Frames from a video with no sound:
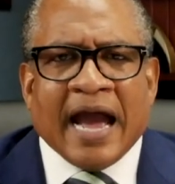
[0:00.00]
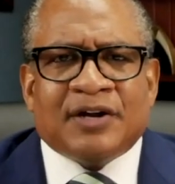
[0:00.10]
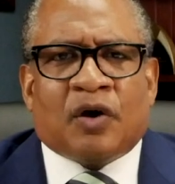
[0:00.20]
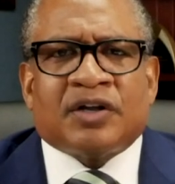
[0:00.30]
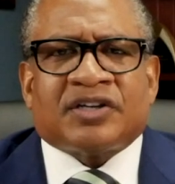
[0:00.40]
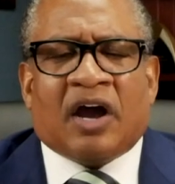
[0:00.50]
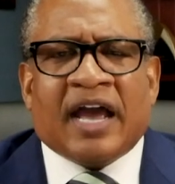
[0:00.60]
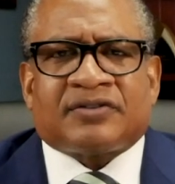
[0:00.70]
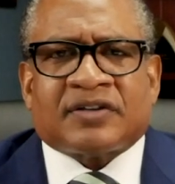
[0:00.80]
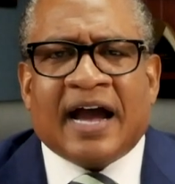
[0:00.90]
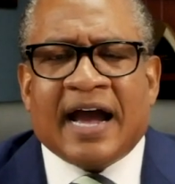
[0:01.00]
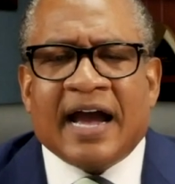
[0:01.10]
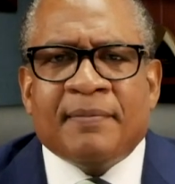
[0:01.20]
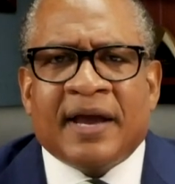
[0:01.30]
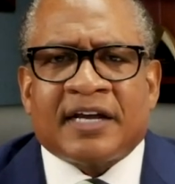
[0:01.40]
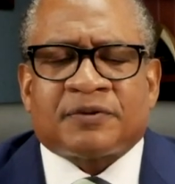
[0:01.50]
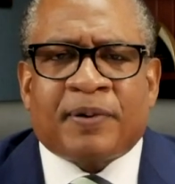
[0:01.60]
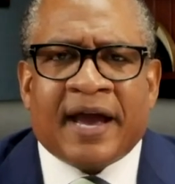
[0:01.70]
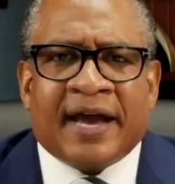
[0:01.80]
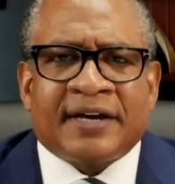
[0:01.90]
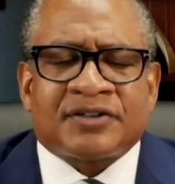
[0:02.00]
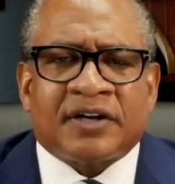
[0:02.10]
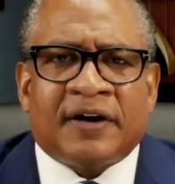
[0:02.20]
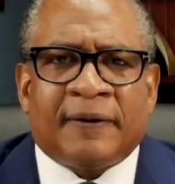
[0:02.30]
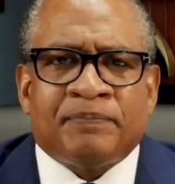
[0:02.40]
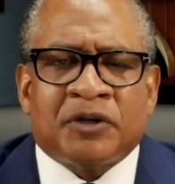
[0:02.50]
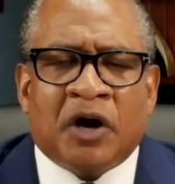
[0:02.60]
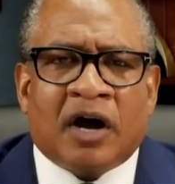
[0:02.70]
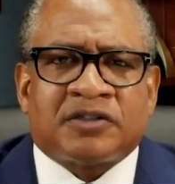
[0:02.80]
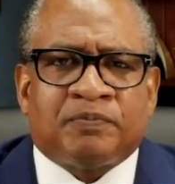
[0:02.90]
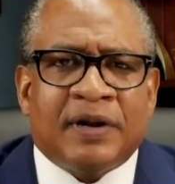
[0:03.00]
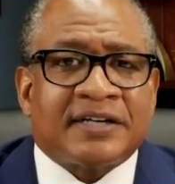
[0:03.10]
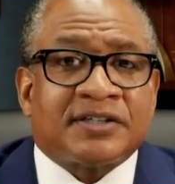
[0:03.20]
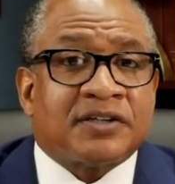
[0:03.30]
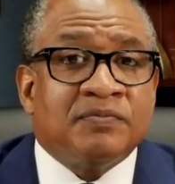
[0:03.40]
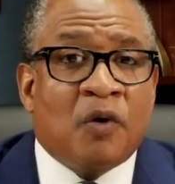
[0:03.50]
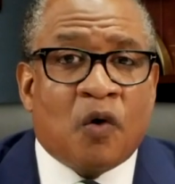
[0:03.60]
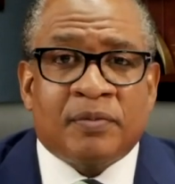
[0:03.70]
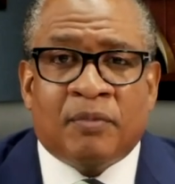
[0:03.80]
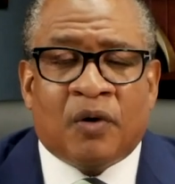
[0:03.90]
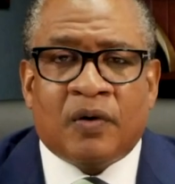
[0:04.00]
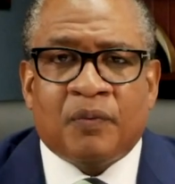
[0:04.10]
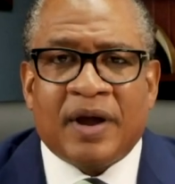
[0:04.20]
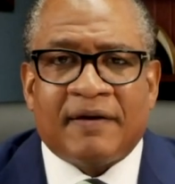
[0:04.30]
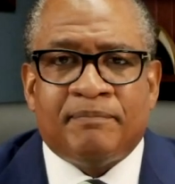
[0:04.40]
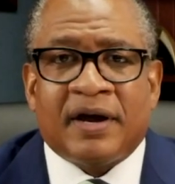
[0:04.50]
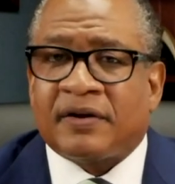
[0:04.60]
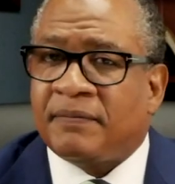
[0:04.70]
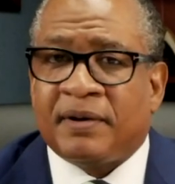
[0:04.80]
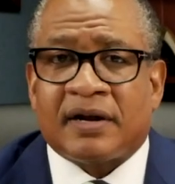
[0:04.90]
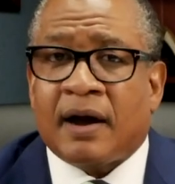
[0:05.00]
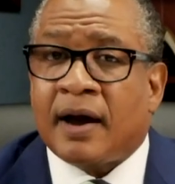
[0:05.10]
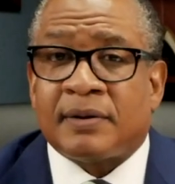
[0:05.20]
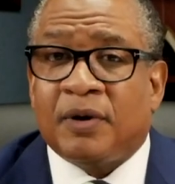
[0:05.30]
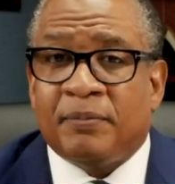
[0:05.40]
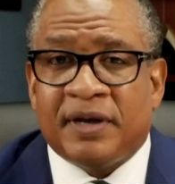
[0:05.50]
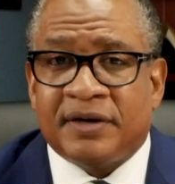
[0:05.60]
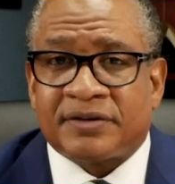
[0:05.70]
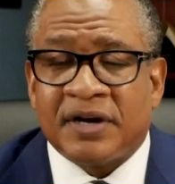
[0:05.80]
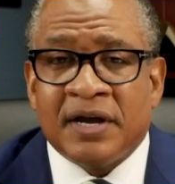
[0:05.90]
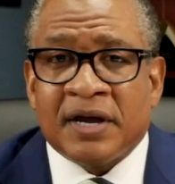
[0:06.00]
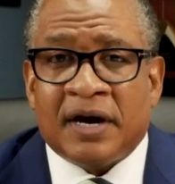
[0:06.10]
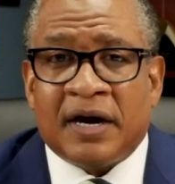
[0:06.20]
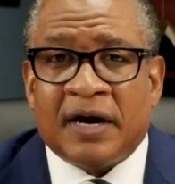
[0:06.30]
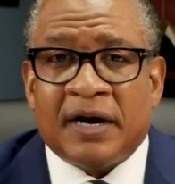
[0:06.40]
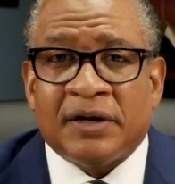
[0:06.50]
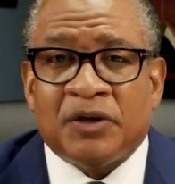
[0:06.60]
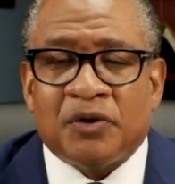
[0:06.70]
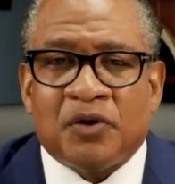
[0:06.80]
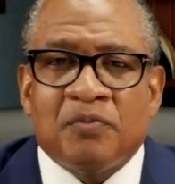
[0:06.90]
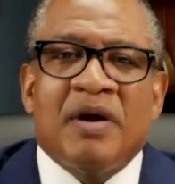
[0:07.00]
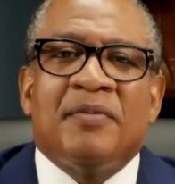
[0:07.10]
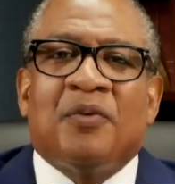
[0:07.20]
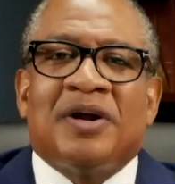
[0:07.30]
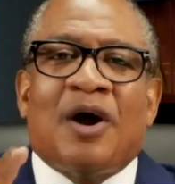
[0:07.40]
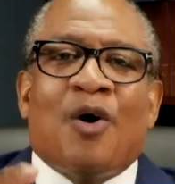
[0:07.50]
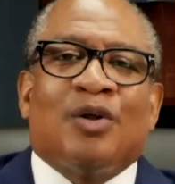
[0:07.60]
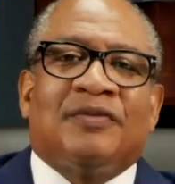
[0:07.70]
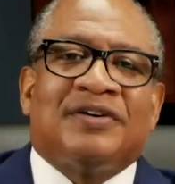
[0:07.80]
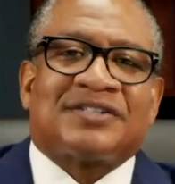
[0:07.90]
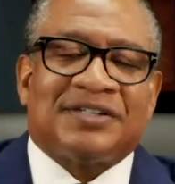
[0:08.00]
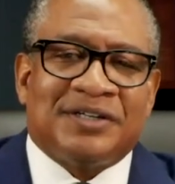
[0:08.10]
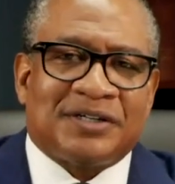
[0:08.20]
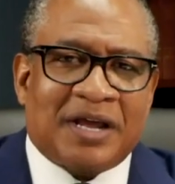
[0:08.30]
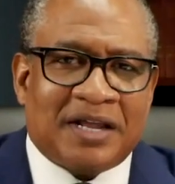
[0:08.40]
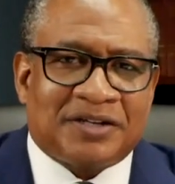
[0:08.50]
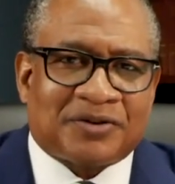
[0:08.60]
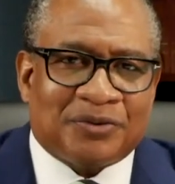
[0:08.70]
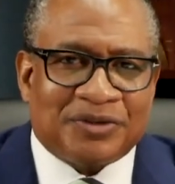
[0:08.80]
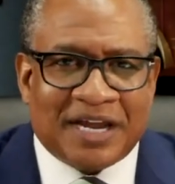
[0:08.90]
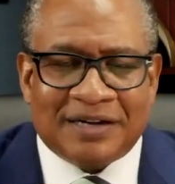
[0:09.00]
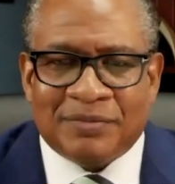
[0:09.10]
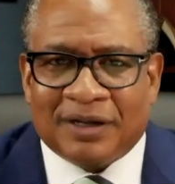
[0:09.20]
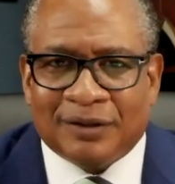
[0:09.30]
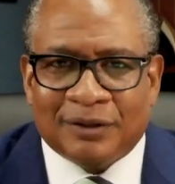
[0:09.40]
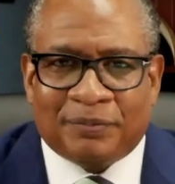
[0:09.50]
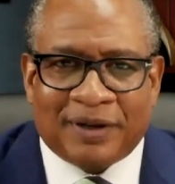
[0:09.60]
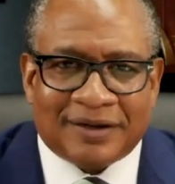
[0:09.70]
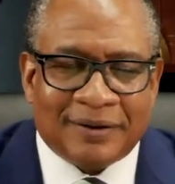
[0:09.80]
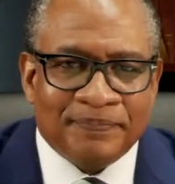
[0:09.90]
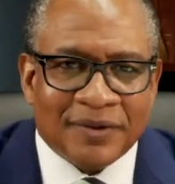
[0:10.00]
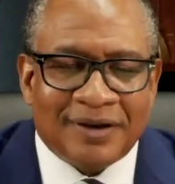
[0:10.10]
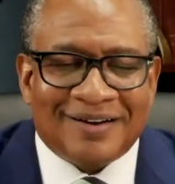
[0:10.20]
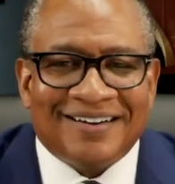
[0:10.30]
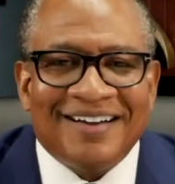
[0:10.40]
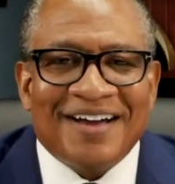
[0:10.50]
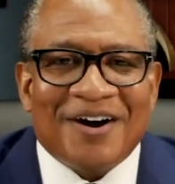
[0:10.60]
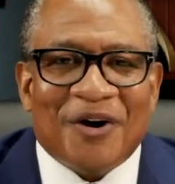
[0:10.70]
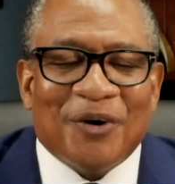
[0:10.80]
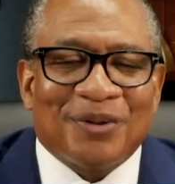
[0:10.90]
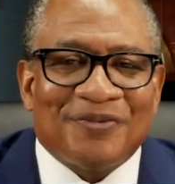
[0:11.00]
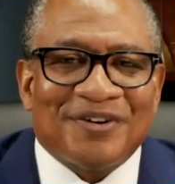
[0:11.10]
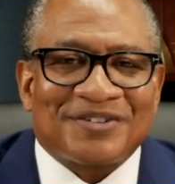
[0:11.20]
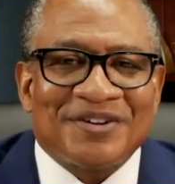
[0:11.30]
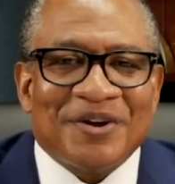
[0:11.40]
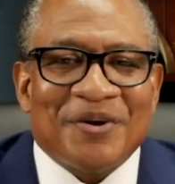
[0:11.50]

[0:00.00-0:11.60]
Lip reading: I notice as time has passed, God's blessed us more and more. We have better and better automobiles. You remember when all of us, this is going to date me a little bit, all of us,